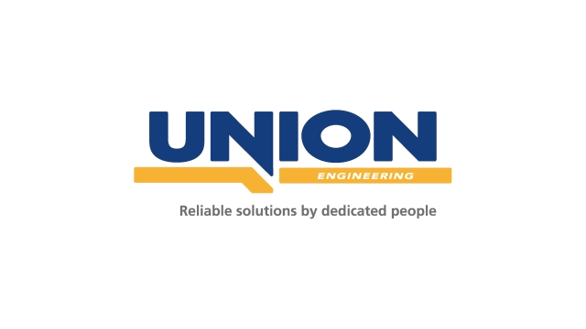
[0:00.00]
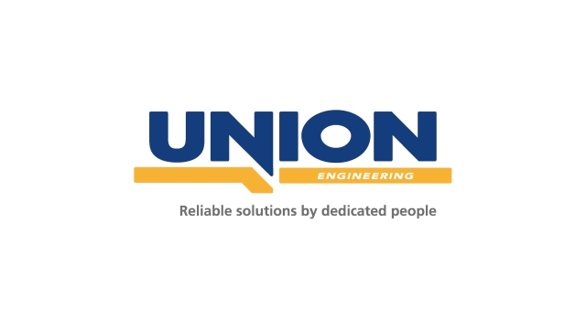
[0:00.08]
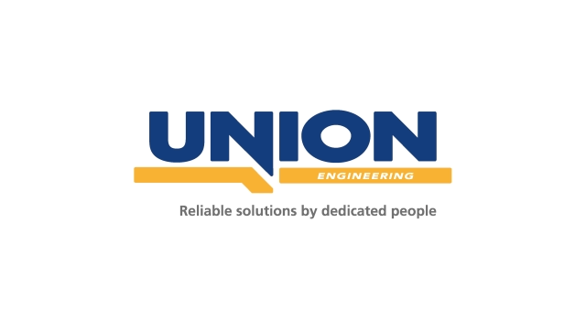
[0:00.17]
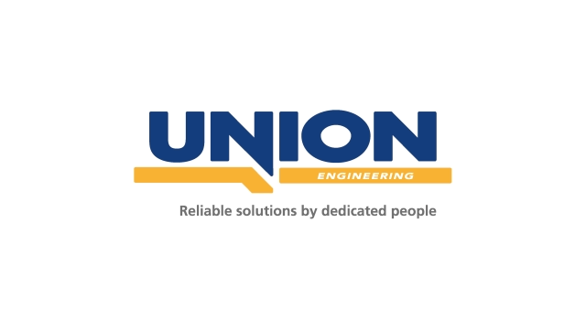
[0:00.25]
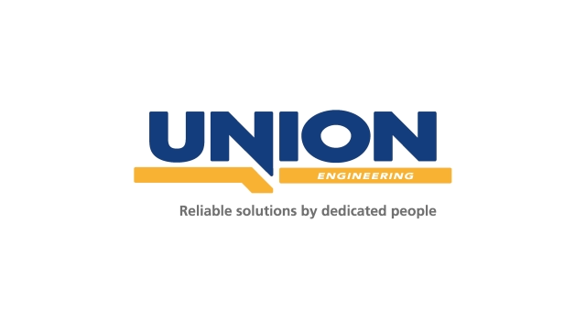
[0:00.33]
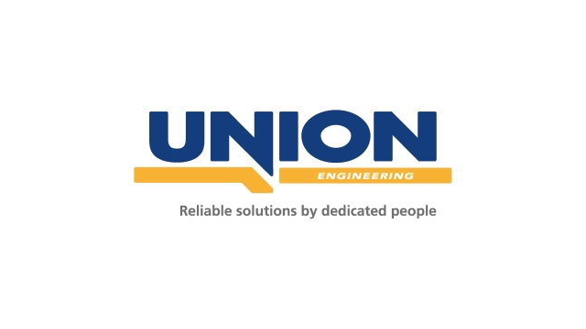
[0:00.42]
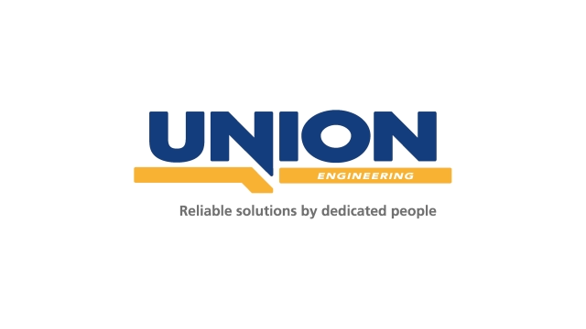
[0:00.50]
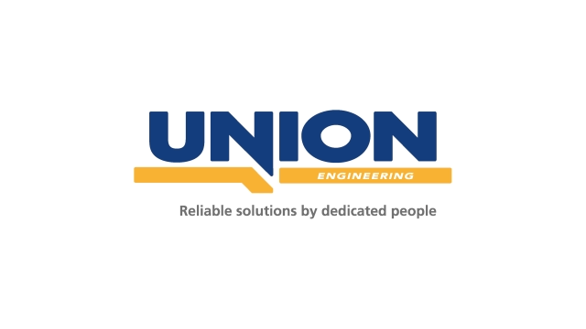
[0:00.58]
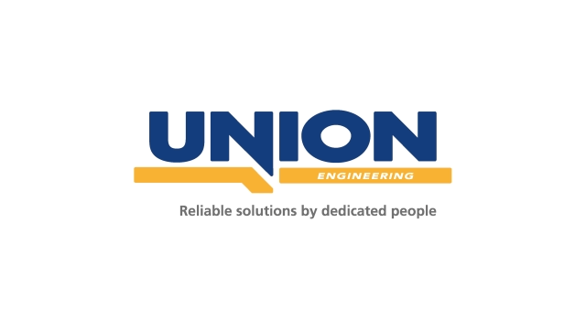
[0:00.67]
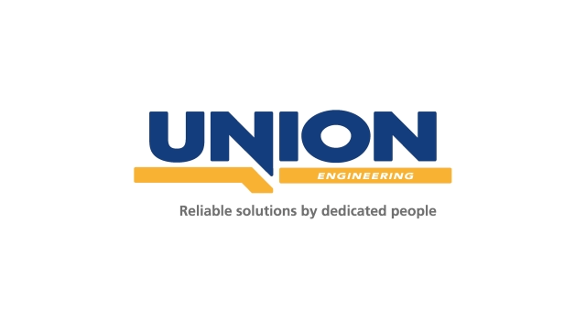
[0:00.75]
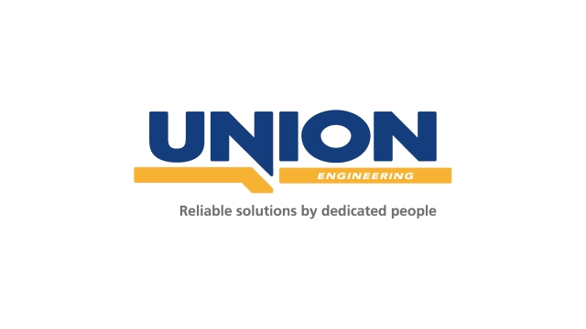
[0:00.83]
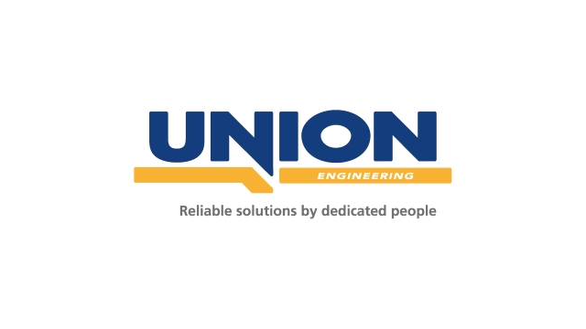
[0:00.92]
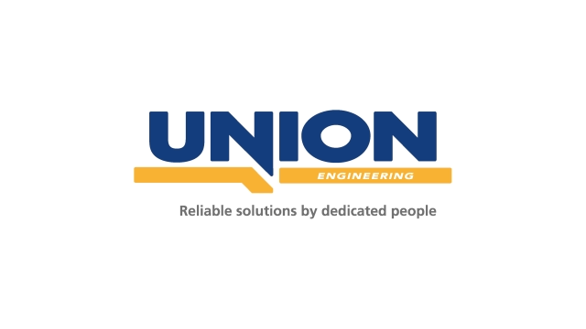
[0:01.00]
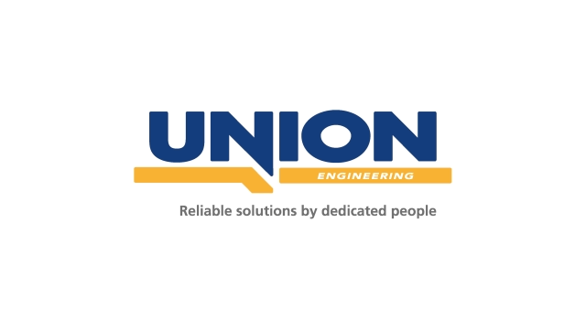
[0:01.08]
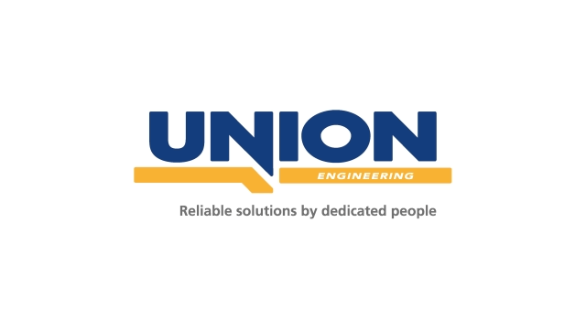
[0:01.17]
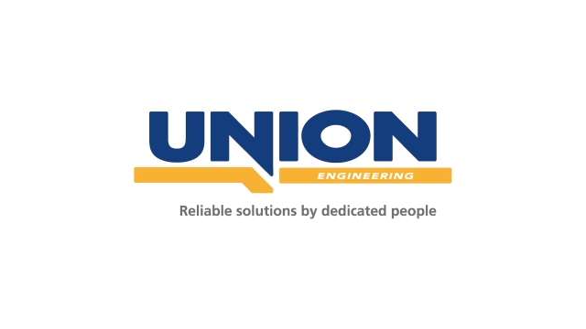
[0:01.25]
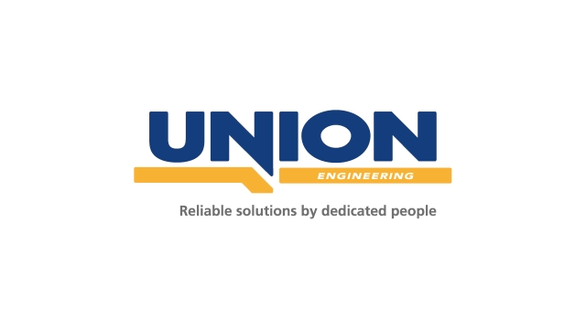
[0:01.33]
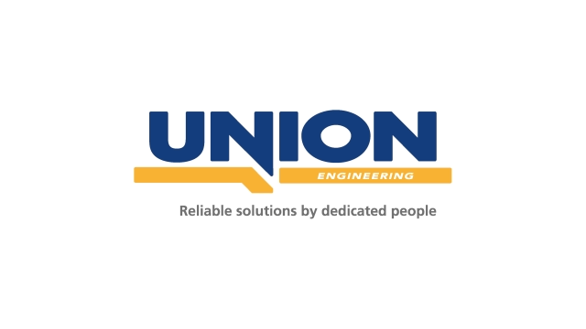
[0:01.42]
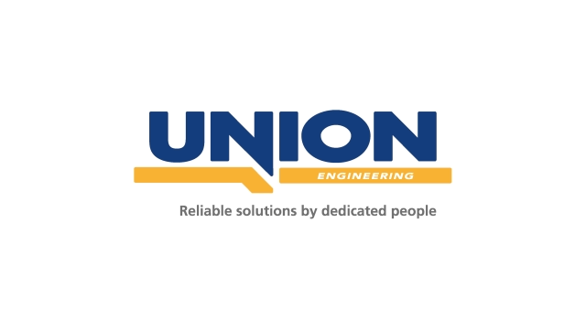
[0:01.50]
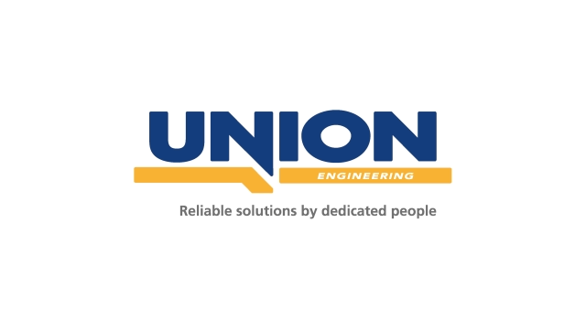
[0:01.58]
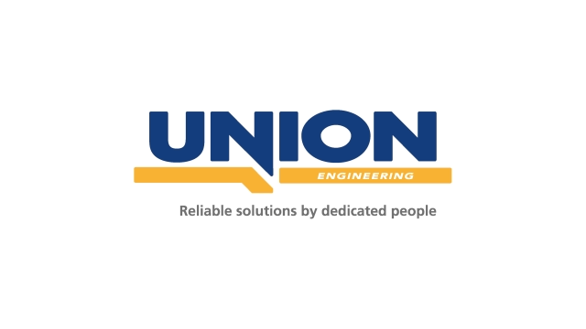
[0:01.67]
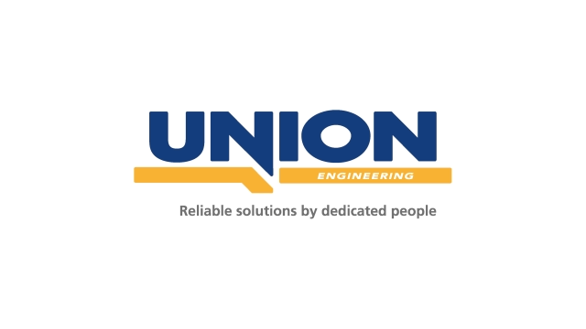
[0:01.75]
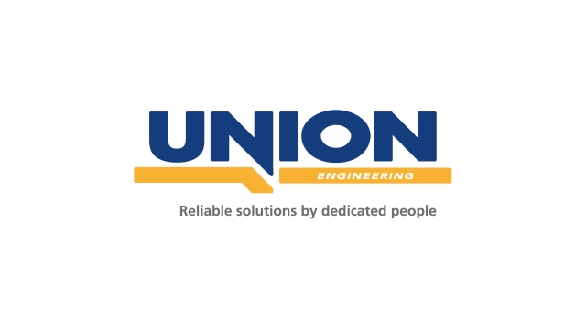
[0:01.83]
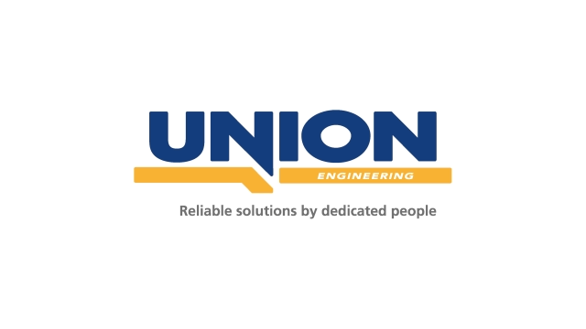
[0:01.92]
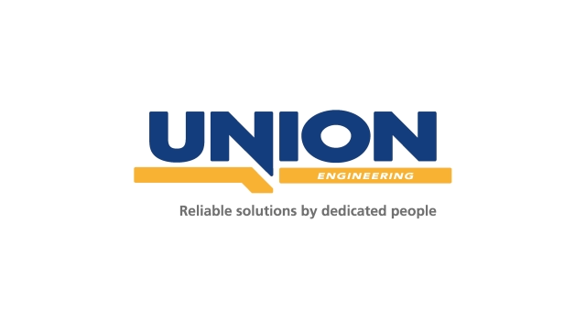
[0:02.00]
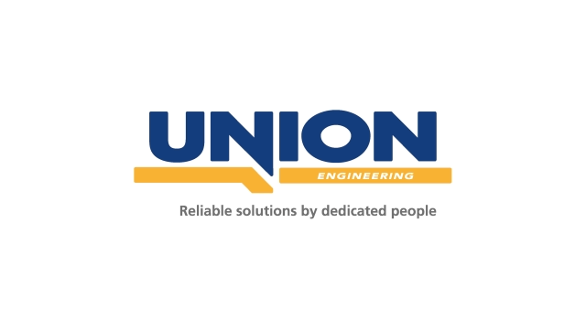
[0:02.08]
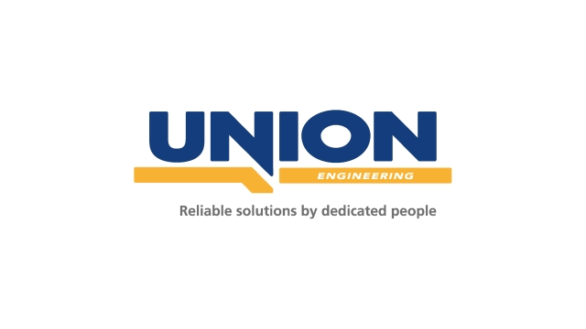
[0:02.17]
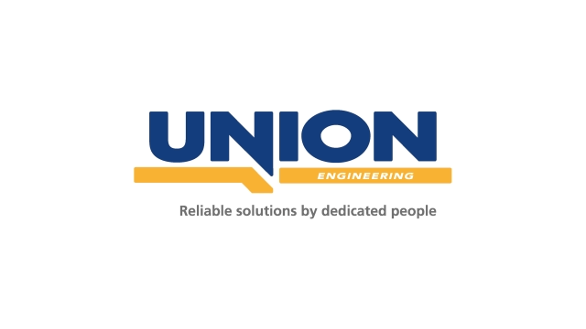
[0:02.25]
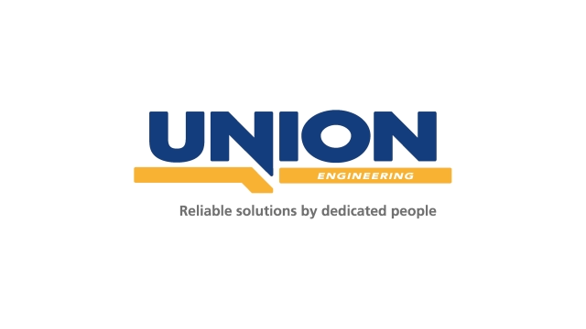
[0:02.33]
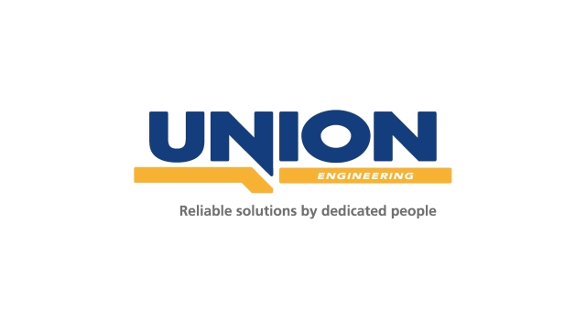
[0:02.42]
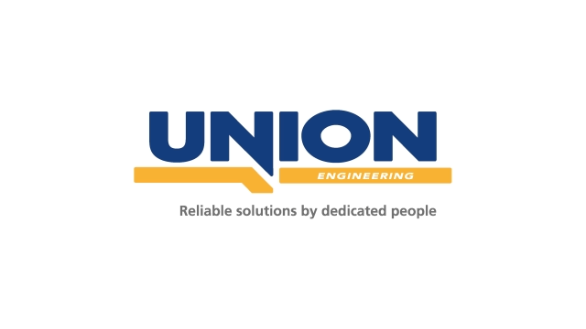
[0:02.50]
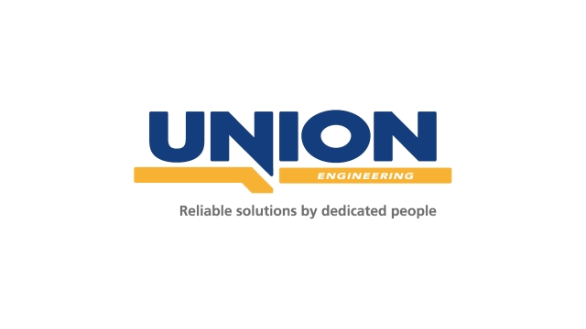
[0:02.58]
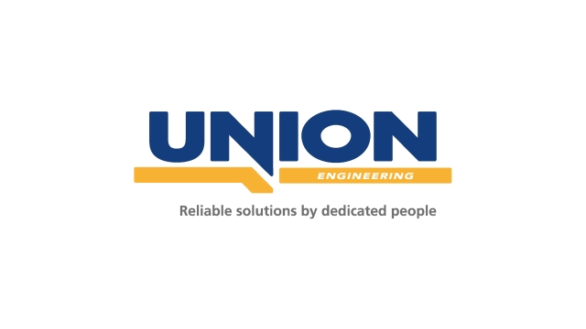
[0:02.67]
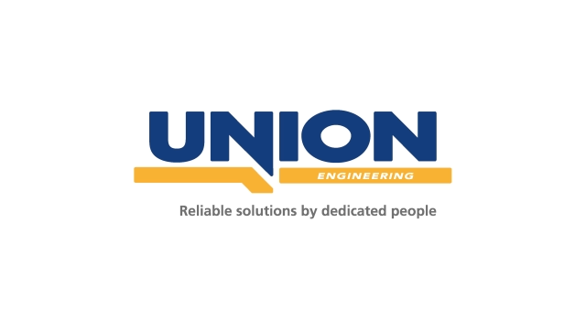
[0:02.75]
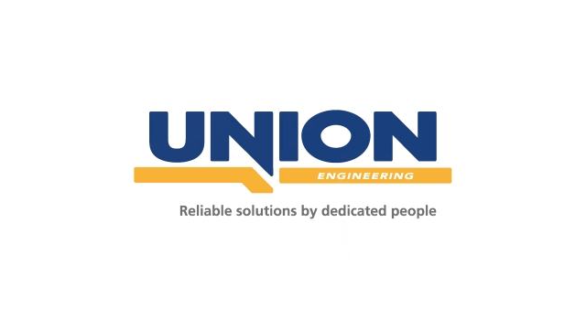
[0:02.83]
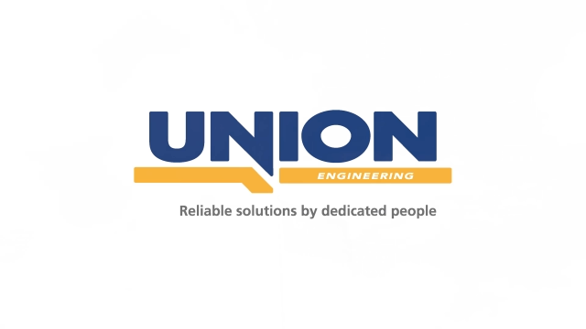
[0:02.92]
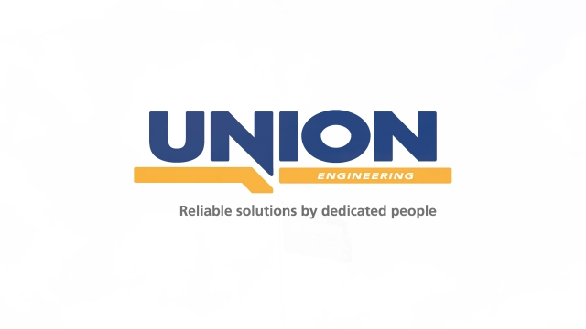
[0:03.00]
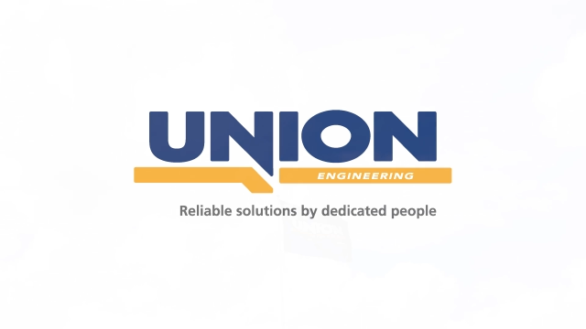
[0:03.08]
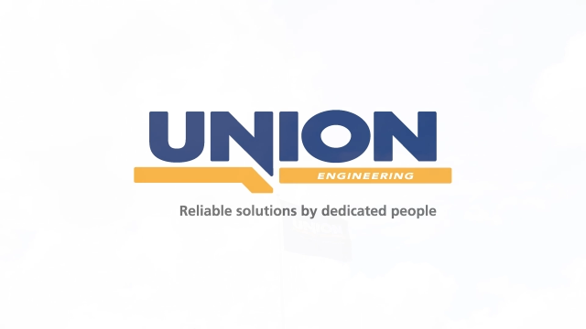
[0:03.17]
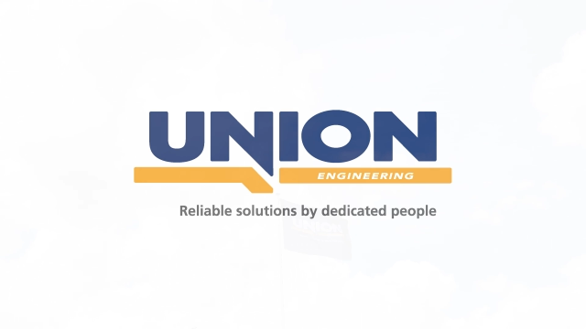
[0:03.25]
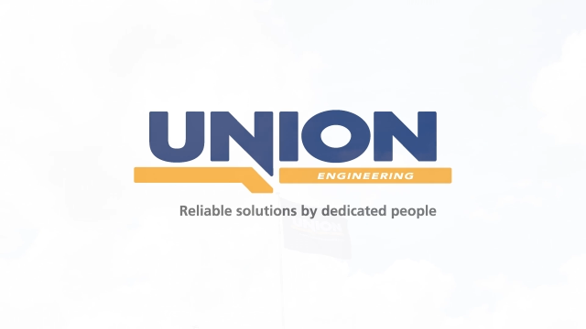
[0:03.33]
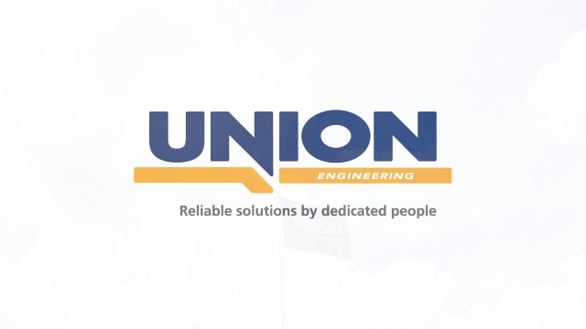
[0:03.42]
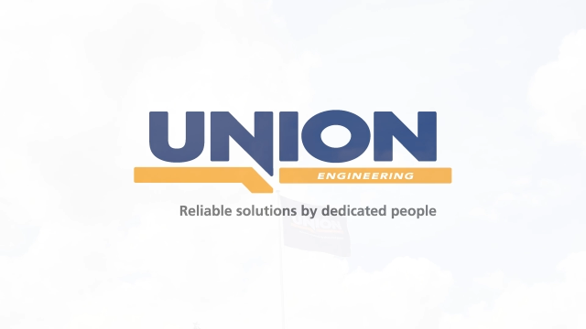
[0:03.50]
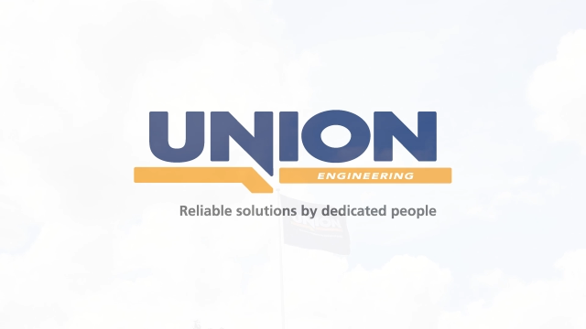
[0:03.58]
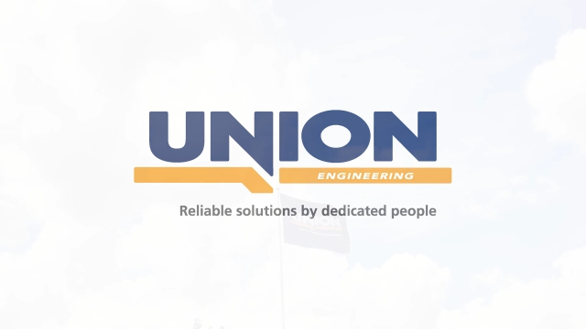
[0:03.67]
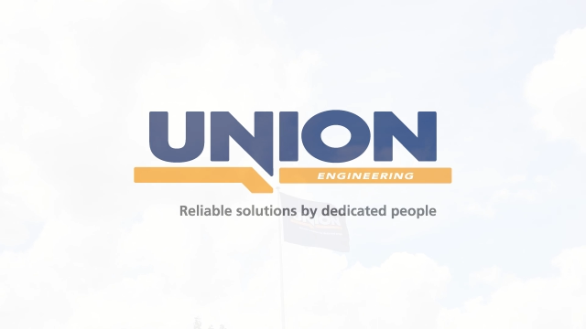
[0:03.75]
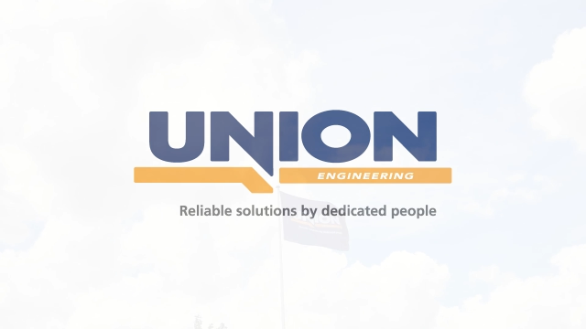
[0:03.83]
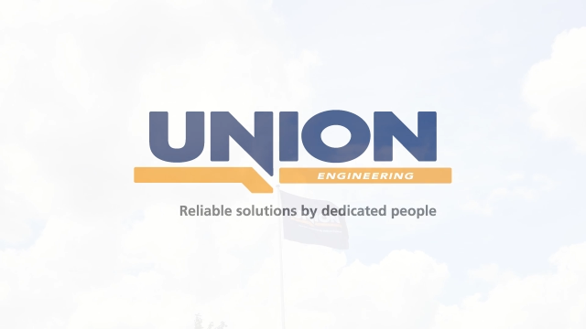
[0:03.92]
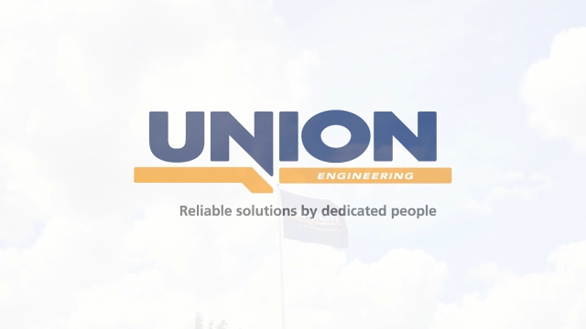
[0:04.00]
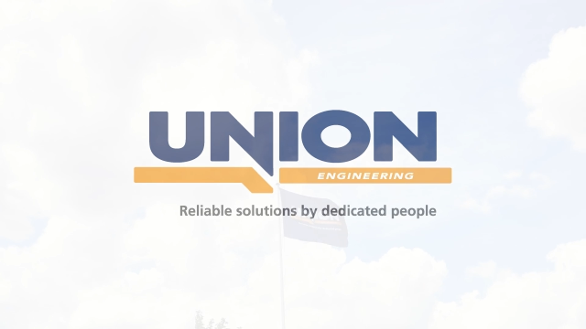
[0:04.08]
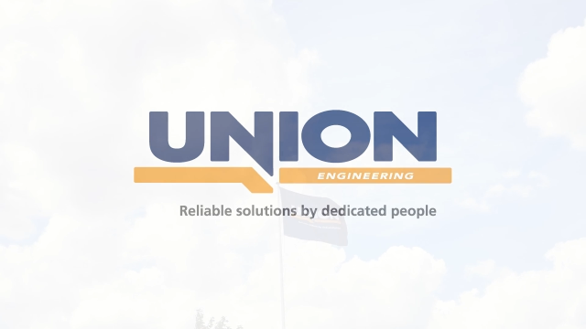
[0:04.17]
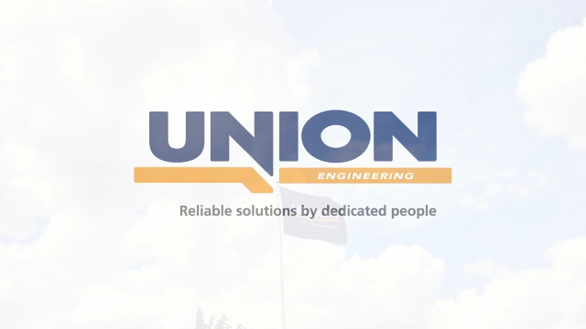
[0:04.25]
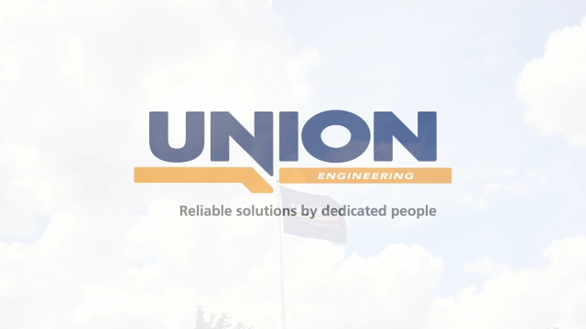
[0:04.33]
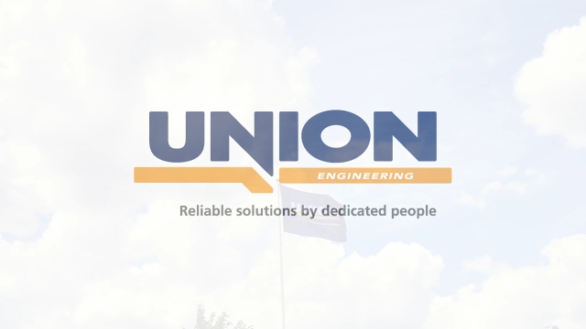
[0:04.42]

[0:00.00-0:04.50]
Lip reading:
Nobody's mouth can be seen.